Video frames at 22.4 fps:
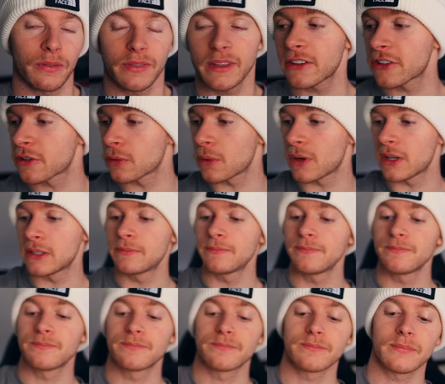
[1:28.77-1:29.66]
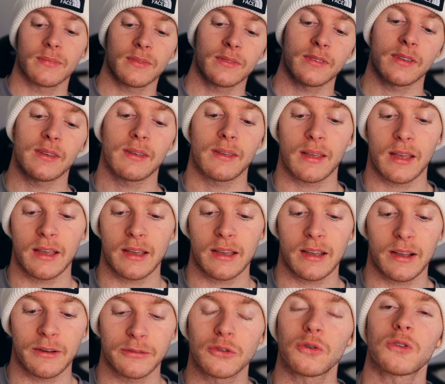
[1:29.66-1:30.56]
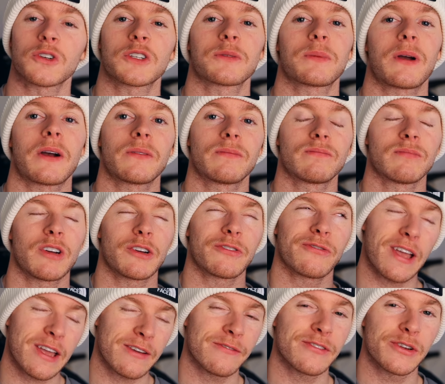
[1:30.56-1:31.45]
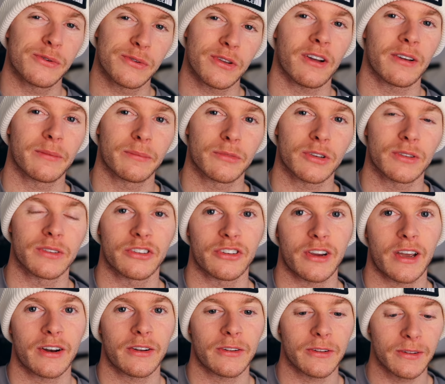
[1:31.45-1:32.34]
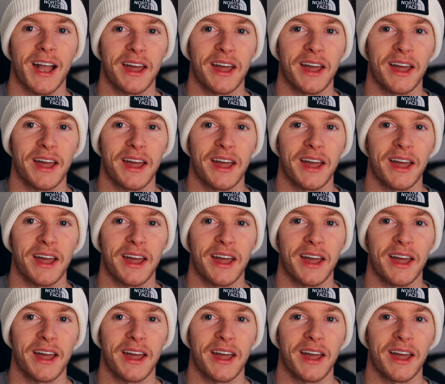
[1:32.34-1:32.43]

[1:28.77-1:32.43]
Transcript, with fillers: This one uh, I've talked about a fair few times on the channel,